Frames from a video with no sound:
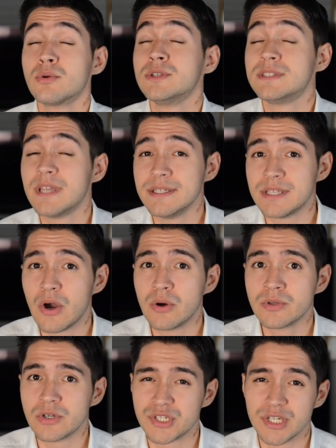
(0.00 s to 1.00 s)
state
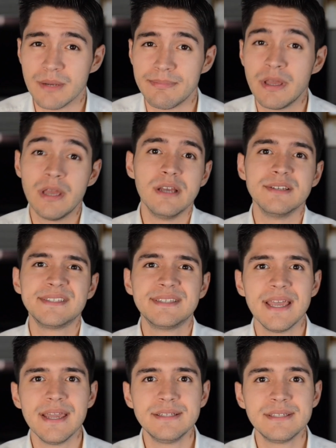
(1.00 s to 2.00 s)
ownership, a
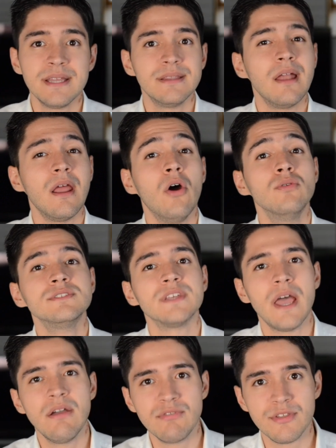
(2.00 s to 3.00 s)
state that owns
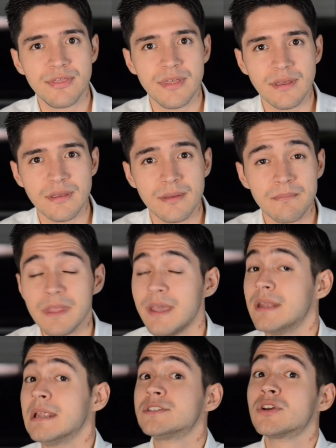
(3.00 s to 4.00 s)
everything.
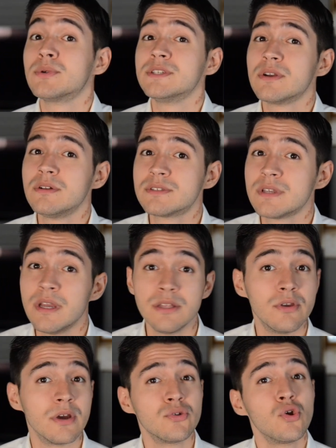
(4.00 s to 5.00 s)
And as a result,
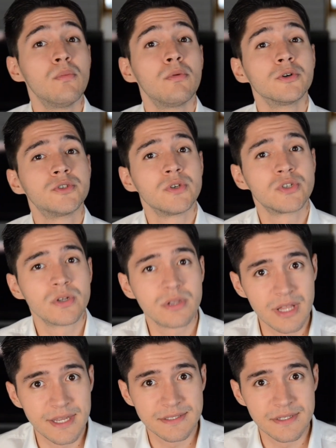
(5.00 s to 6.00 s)
there are no more social
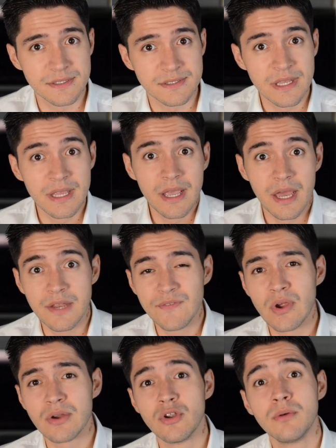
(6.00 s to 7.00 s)
classes. And if
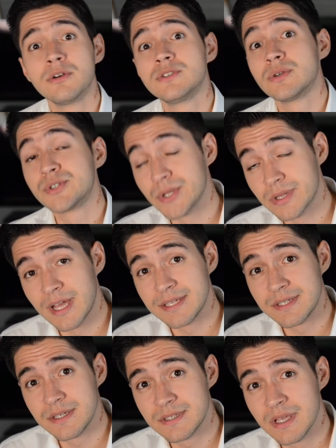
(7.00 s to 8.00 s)
there are no more social
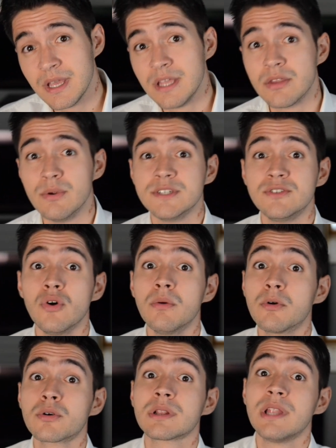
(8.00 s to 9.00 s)
classes, there is no
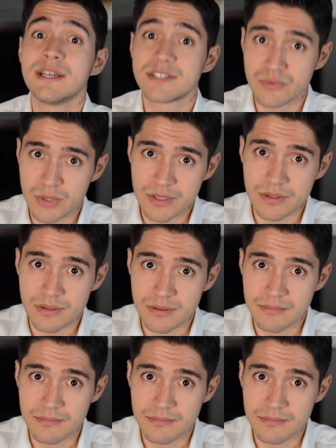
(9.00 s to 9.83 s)
more class struggle.